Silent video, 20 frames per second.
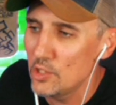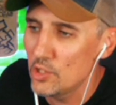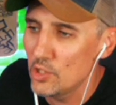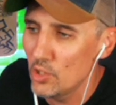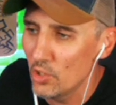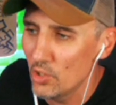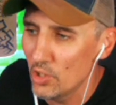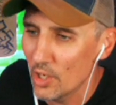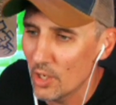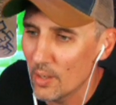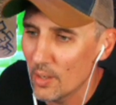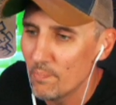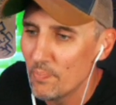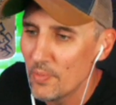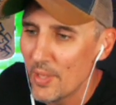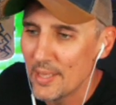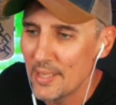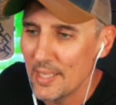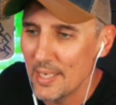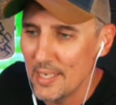studio
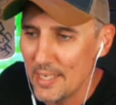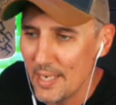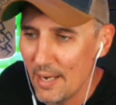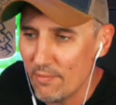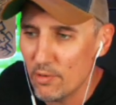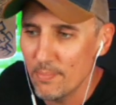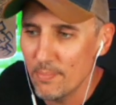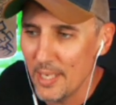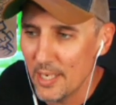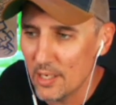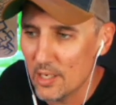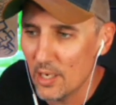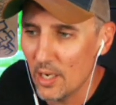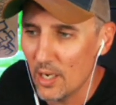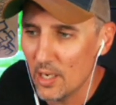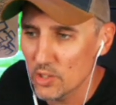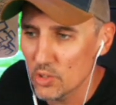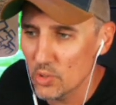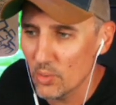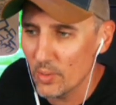that never made a
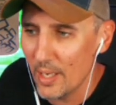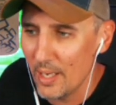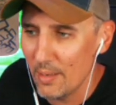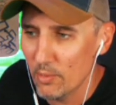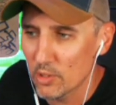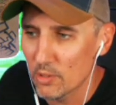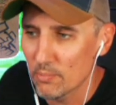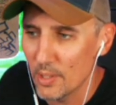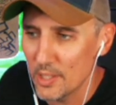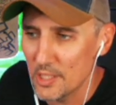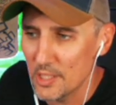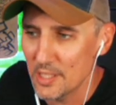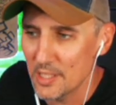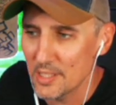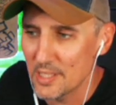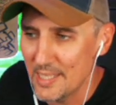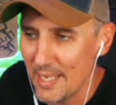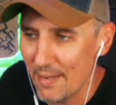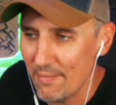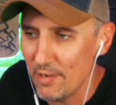console game with a budget of
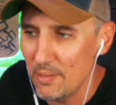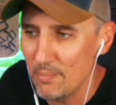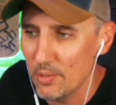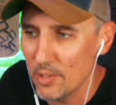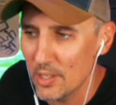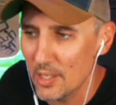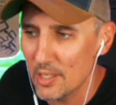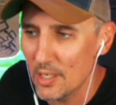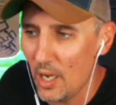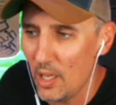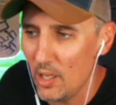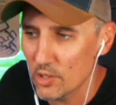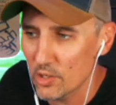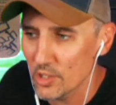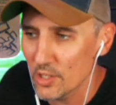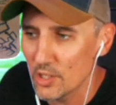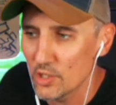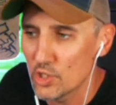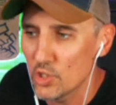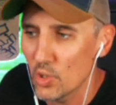$70 million
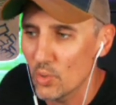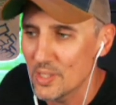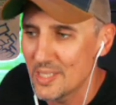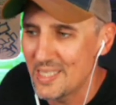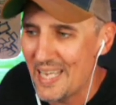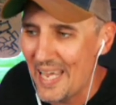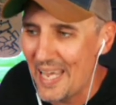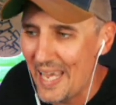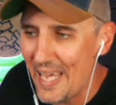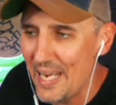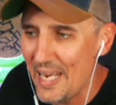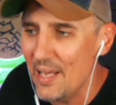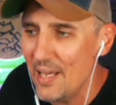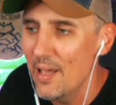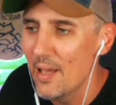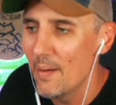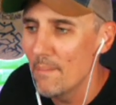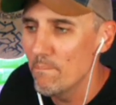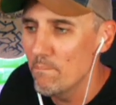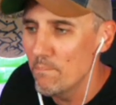and sold 10
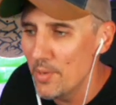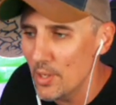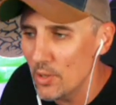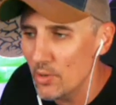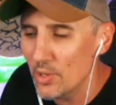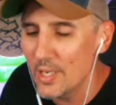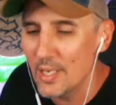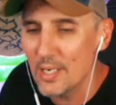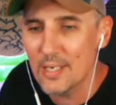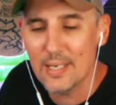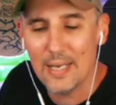million